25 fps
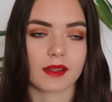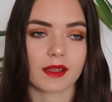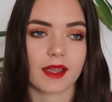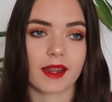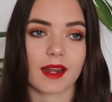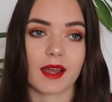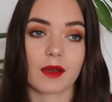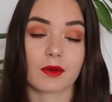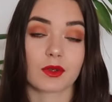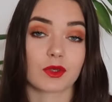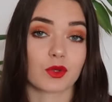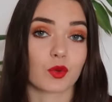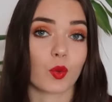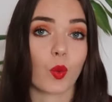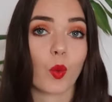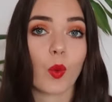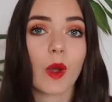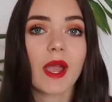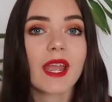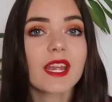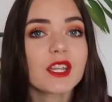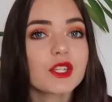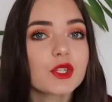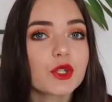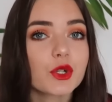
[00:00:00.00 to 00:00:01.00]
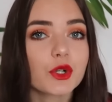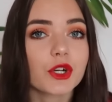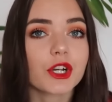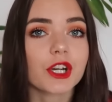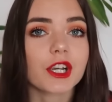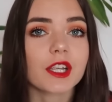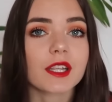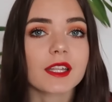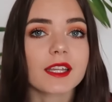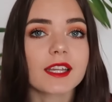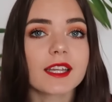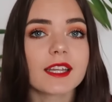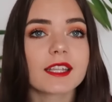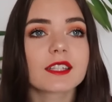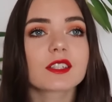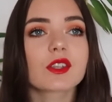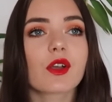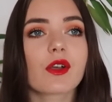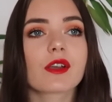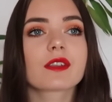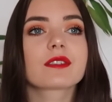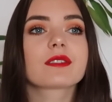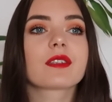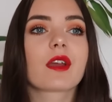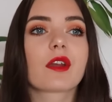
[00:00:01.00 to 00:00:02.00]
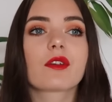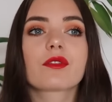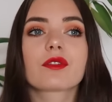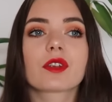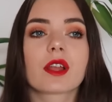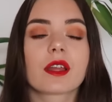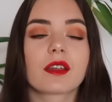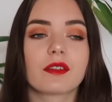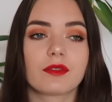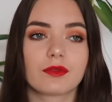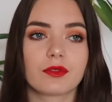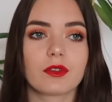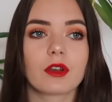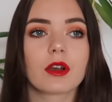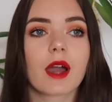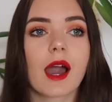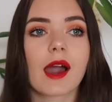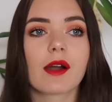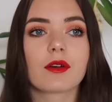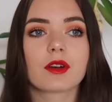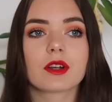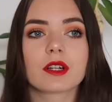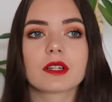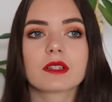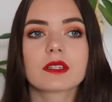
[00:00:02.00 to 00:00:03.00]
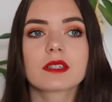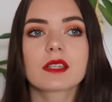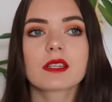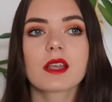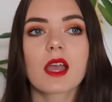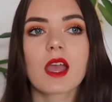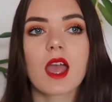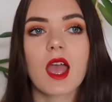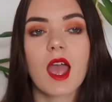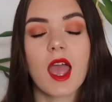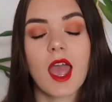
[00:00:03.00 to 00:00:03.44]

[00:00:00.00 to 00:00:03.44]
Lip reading: and I was way too early, so I was there for like a few hours